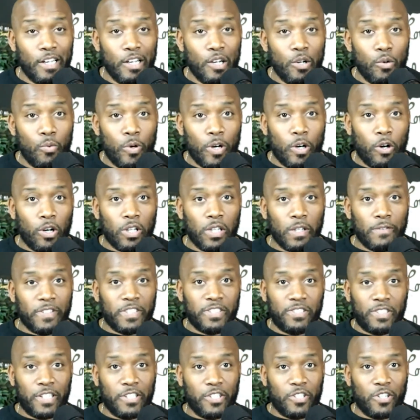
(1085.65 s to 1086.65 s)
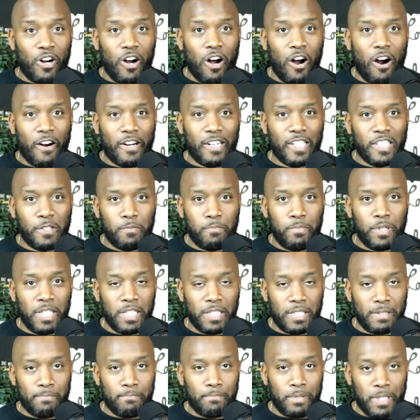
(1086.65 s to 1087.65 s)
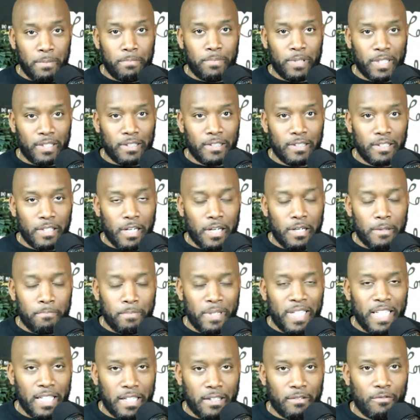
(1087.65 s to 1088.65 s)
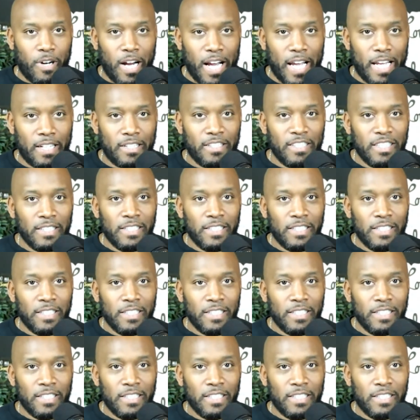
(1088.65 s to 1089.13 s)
where all of a sudden your heart is beating, right?